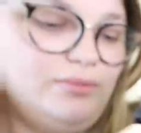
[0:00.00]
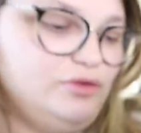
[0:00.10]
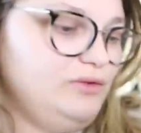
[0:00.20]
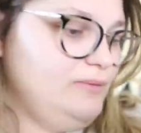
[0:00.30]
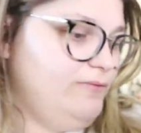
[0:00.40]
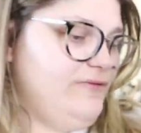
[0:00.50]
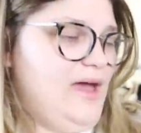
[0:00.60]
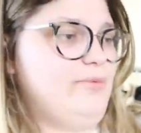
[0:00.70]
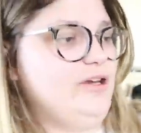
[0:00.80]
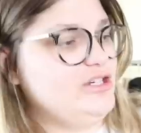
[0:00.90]
I'll do some
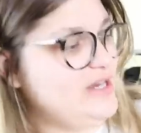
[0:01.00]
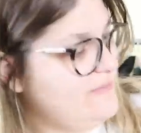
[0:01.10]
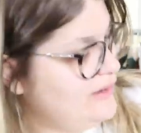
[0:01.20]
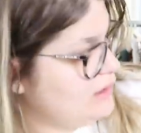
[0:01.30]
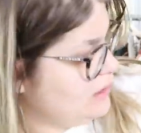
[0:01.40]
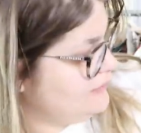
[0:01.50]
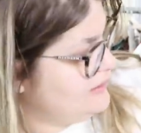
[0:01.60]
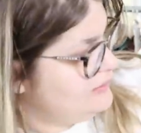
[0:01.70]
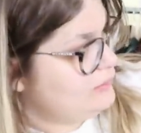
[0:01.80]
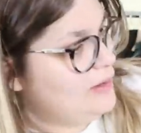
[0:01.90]
fabric shaving on
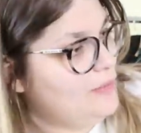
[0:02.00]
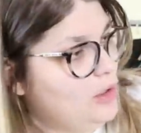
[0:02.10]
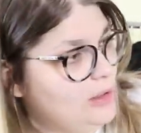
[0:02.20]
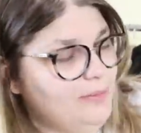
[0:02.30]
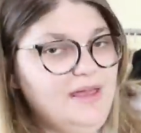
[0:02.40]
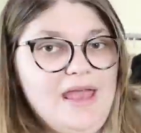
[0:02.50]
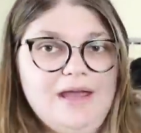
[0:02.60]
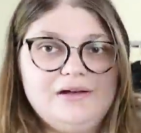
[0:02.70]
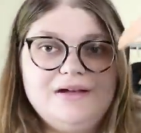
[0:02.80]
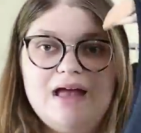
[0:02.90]
this around the armpit
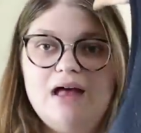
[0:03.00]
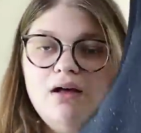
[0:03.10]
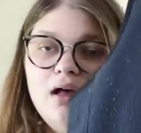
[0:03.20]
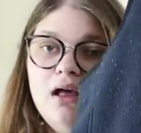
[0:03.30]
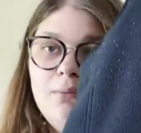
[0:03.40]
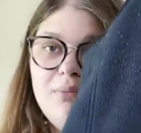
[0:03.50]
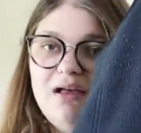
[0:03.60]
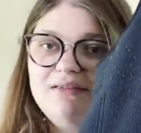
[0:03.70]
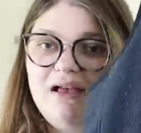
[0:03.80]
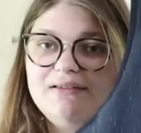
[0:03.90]
area,
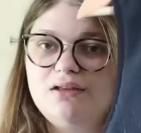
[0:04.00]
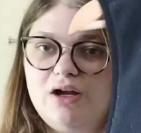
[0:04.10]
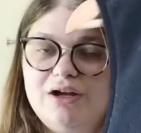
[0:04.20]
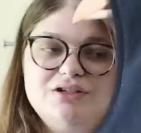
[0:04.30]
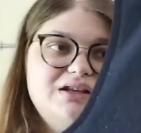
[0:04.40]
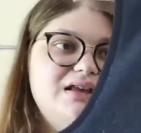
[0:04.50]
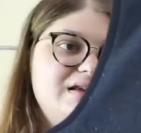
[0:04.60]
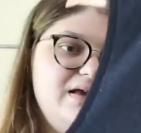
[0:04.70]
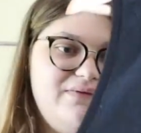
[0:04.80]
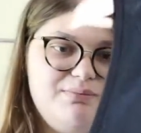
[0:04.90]
but size large in a
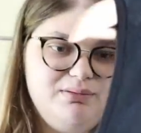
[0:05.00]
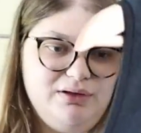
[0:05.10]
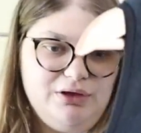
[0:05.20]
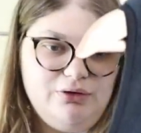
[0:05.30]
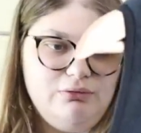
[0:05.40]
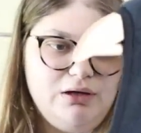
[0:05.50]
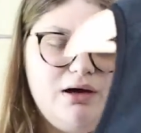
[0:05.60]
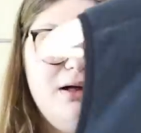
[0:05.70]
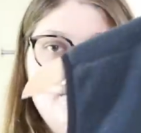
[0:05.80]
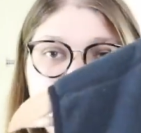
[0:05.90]
navy blue
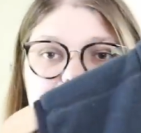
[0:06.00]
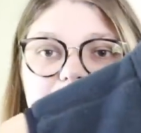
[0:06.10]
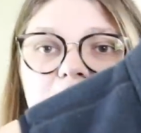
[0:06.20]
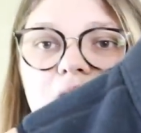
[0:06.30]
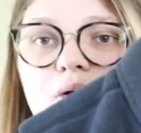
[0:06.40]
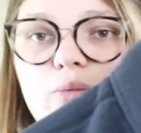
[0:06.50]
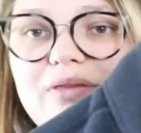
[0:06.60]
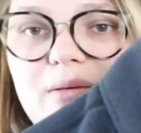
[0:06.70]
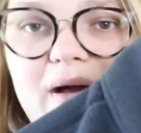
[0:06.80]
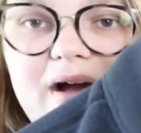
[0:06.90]
color
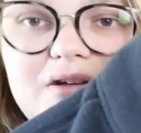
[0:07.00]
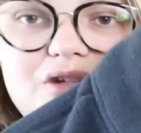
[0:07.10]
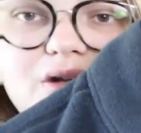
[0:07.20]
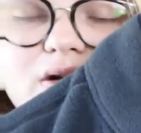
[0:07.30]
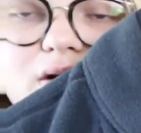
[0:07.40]
with the patch